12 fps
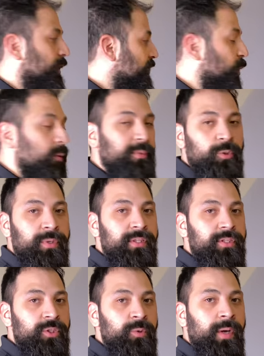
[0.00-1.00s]
So in between the
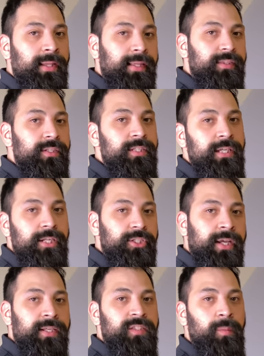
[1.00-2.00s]
two, I like the
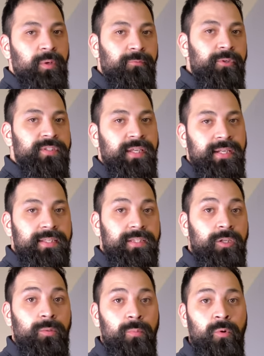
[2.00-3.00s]
THX subwoofer settings a
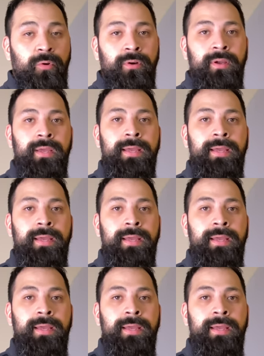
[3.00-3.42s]
little more.